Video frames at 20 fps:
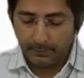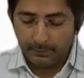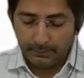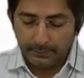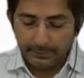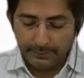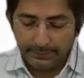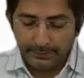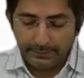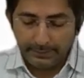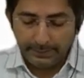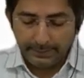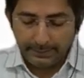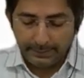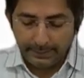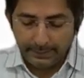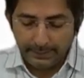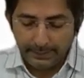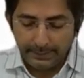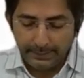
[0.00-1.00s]
In
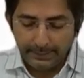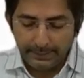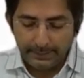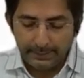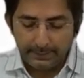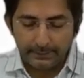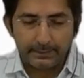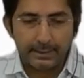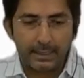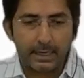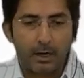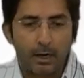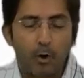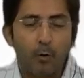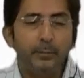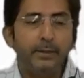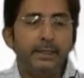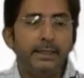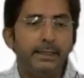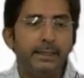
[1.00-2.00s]
ATD, there are how
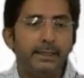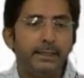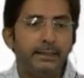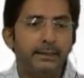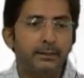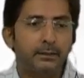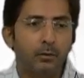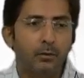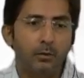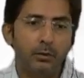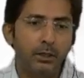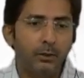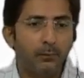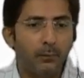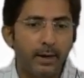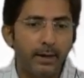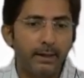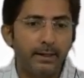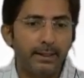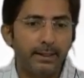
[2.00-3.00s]
many Ds? Only
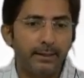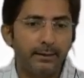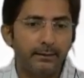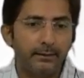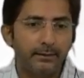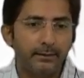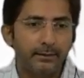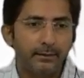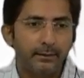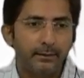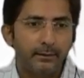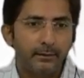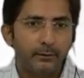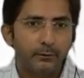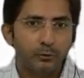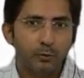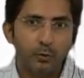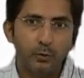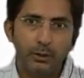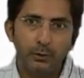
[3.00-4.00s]
one D.
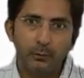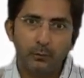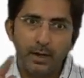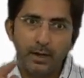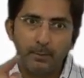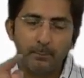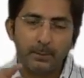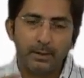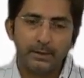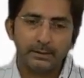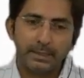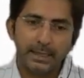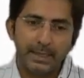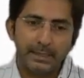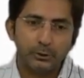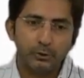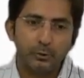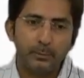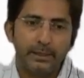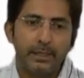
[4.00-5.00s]
So only one person
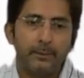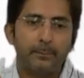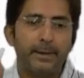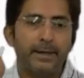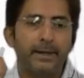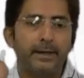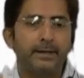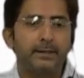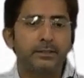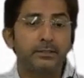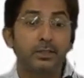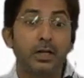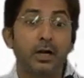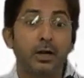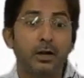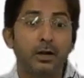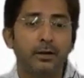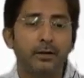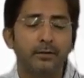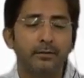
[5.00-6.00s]
has to be dependent,
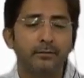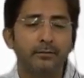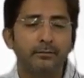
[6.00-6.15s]
children.